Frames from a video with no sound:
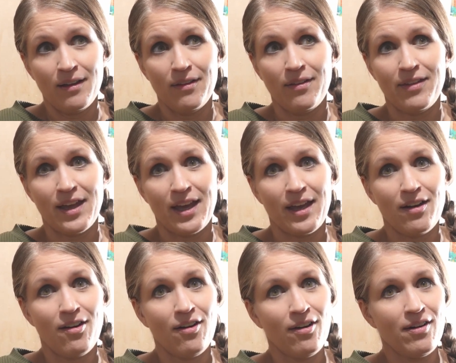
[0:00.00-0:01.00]
They
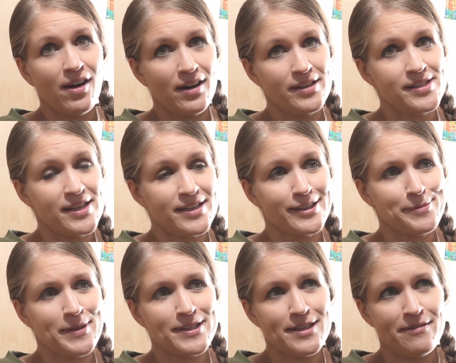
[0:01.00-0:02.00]
are not as
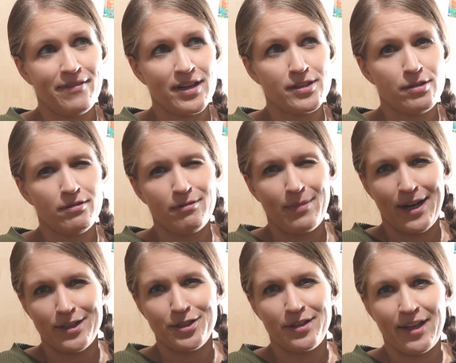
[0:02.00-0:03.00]
inexpensive as you would
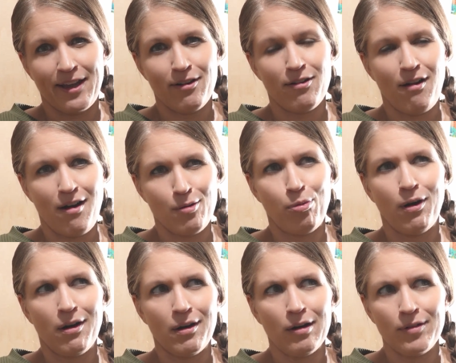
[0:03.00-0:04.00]
imagine. They are on
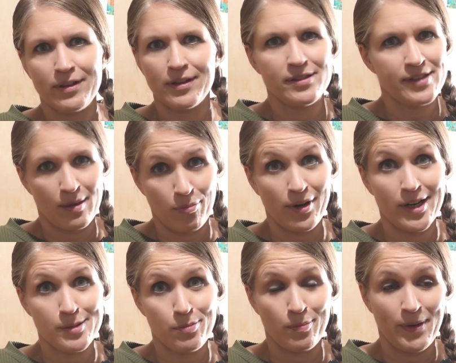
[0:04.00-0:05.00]
par with the same
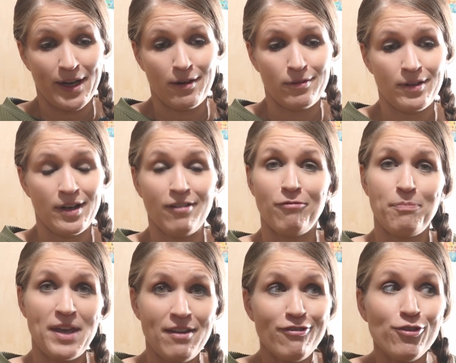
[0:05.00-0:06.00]
price per pound of
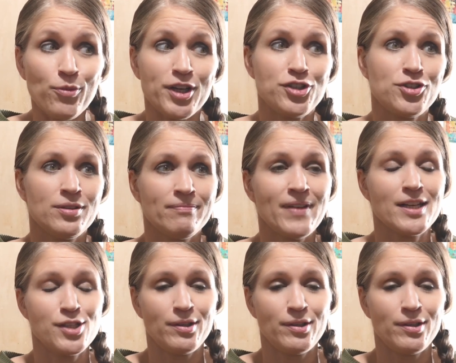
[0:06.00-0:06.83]
beef, which, as you